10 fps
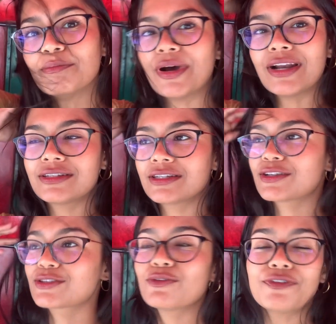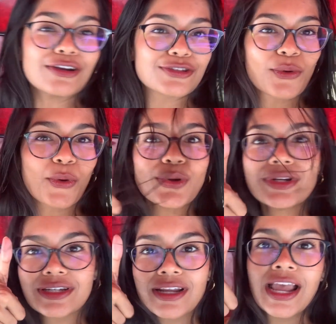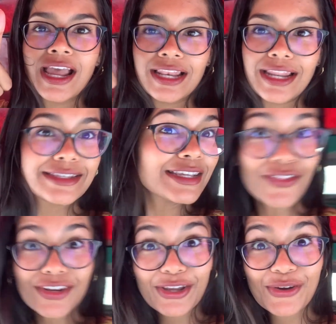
But so far so good. Let's see how the day